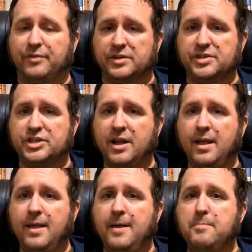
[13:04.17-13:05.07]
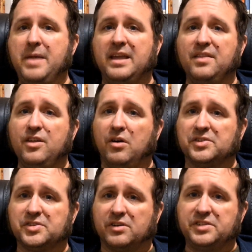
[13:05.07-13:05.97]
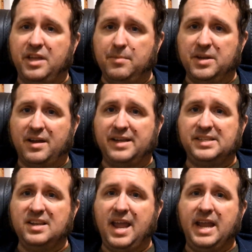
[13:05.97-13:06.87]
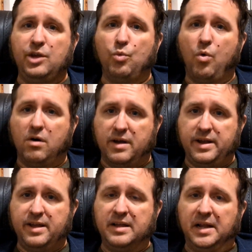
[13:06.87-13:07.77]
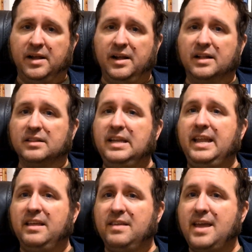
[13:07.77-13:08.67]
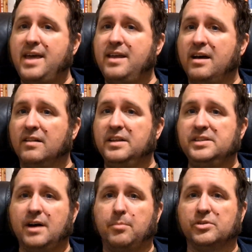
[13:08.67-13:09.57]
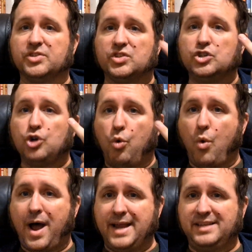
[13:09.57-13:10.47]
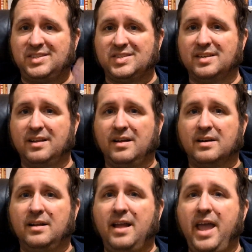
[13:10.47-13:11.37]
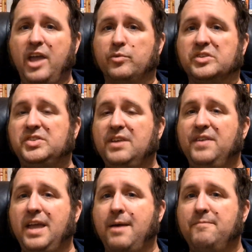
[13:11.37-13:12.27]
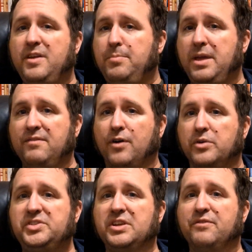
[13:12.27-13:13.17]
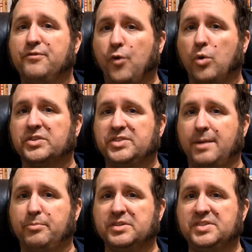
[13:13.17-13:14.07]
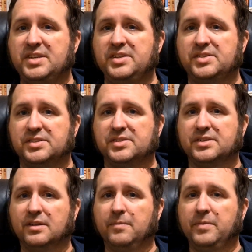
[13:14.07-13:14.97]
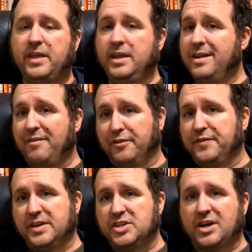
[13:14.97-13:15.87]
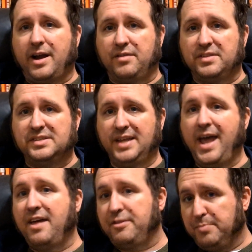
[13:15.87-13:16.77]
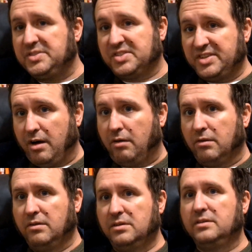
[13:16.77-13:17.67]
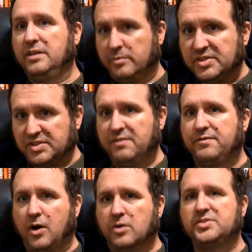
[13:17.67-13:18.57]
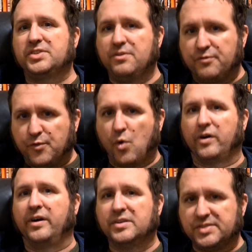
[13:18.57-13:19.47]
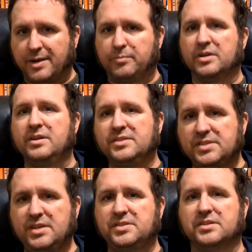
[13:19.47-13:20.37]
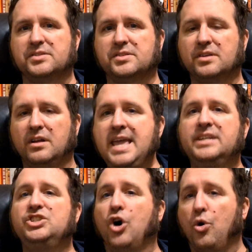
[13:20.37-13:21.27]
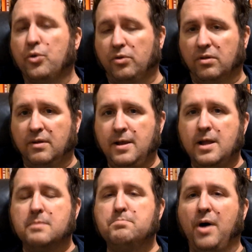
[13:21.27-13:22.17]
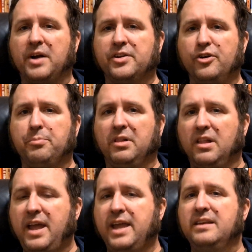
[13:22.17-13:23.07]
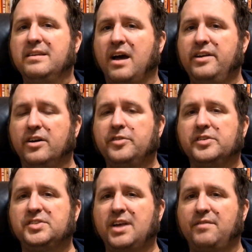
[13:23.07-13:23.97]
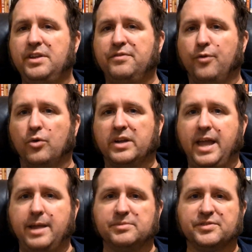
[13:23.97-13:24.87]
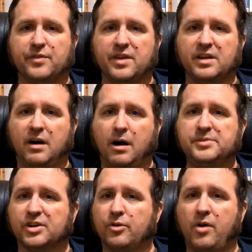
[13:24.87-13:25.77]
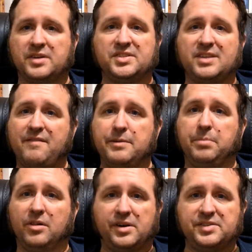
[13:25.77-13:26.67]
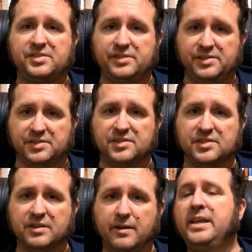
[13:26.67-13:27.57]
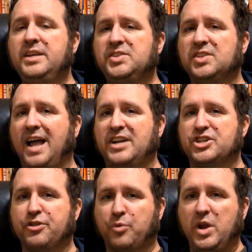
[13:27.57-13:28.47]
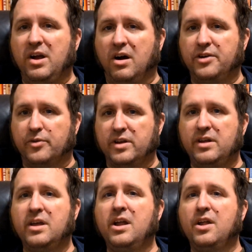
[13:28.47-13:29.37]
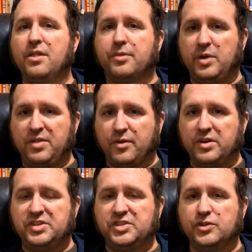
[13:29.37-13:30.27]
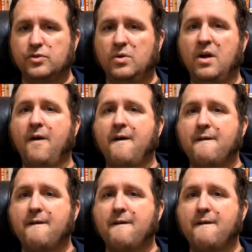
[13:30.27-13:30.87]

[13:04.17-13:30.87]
average, making the All-Star team in 1981, leading the NL in doubles twice, and receiving MVP votes in 4 separate seasons. He never finished higher than 10th, but still, he received votes in 4 separate seasons. In total, Buckner played 974 games for the Cubs across 7+ seasons. He slashed .300, .332,